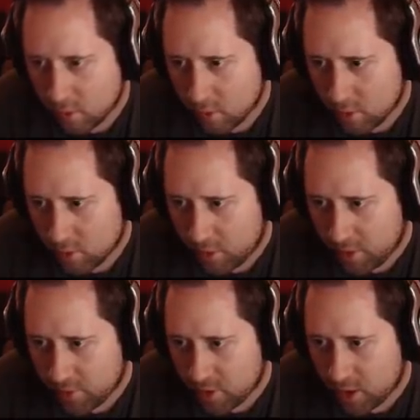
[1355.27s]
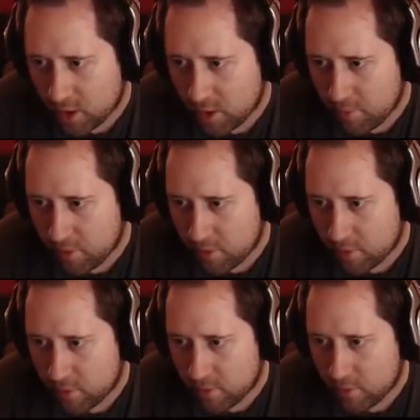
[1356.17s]
We have to
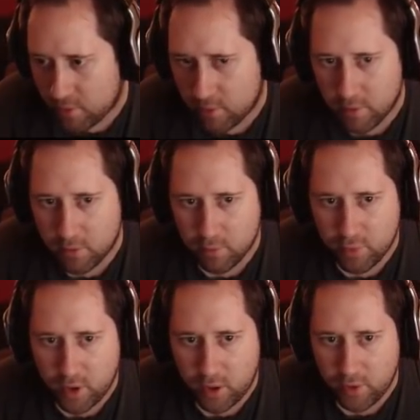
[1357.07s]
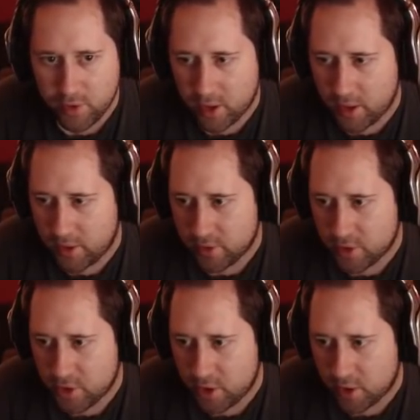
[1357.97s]
prioritize
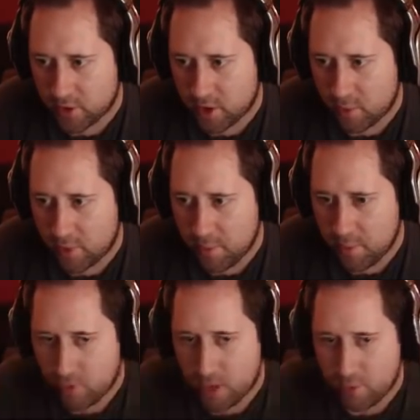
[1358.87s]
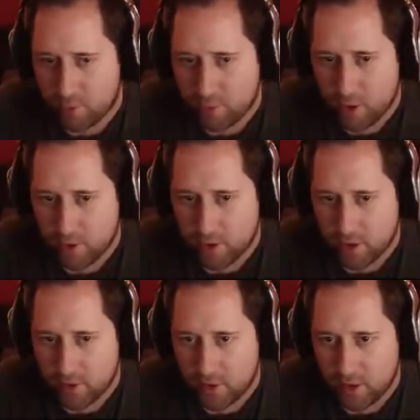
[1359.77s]
shooting at certain people. I'm
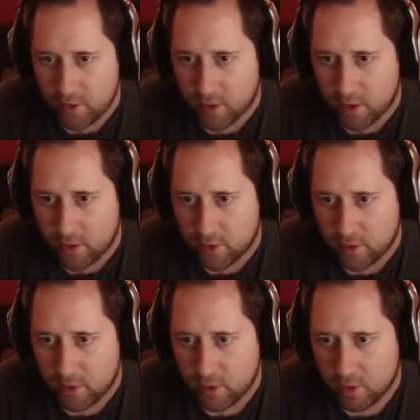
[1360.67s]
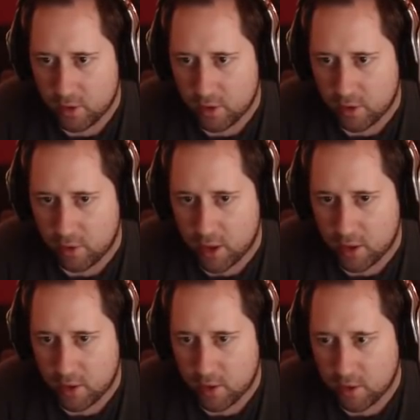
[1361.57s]
prioritizing these guys to
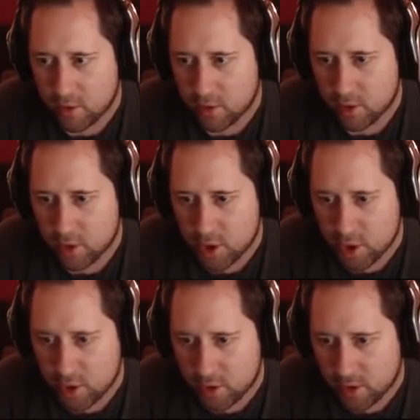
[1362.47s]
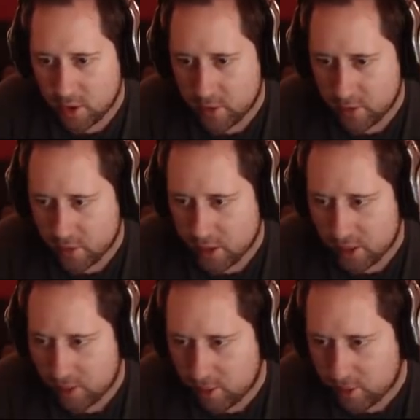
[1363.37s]
shoot at these guys.
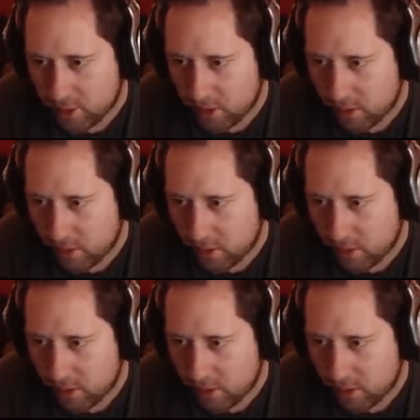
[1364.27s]
Clarence here.